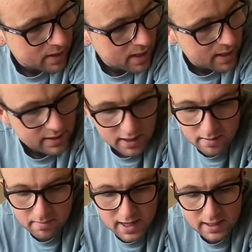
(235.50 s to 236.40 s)

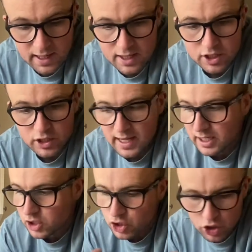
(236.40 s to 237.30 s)
and make it into
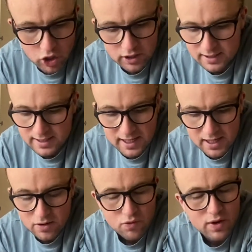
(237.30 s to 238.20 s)
like a
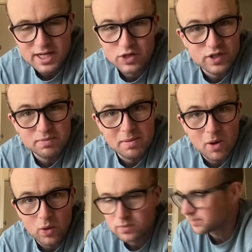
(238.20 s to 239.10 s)
chocolatey Rice Krispie bowl.